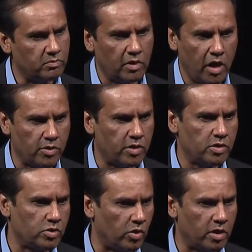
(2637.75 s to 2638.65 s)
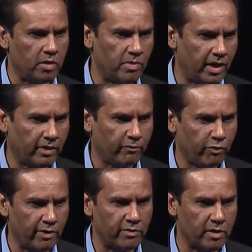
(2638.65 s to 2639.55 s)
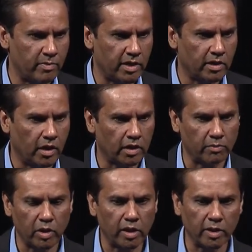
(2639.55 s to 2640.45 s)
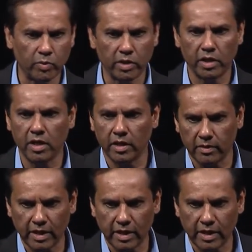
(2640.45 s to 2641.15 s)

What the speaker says: 100, 200 meg, 500 meg, ultimately to a gig.